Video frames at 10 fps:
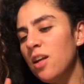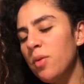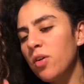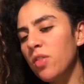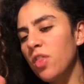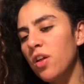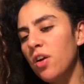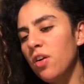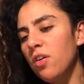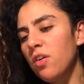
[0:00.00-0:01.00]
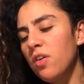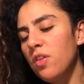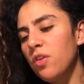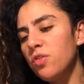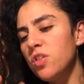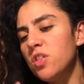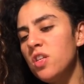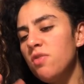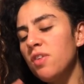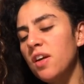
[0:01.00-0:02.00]
I'm hearing they're
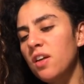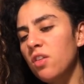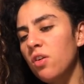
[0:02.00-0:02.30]
deceiving,